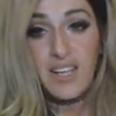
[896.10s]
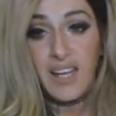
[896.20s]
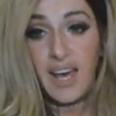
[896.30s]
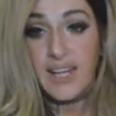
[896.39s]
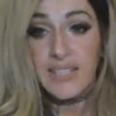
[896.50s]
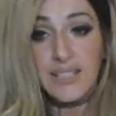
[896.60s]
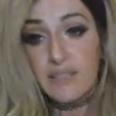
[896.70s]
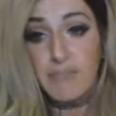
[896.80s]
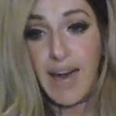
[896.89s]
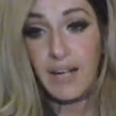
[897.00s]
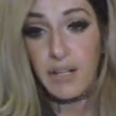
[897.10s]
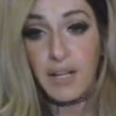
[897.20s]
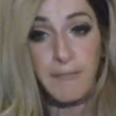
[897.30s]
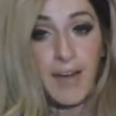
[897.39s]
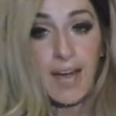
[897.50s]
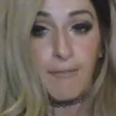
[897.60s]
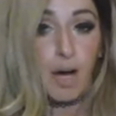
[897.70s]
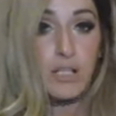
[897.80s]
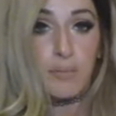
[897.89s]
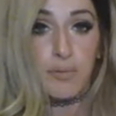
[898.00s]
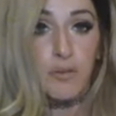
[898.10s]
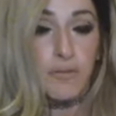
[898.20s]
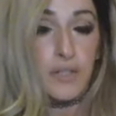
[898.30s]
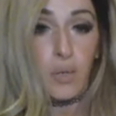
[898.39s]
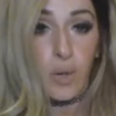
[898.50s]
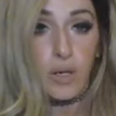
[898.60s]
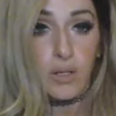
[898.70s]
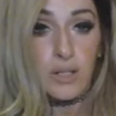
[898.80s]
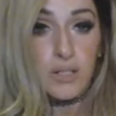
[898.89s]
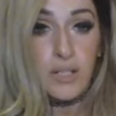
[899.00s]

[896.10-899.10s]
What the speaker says: And it doesn't matter if I have all the proof in the world.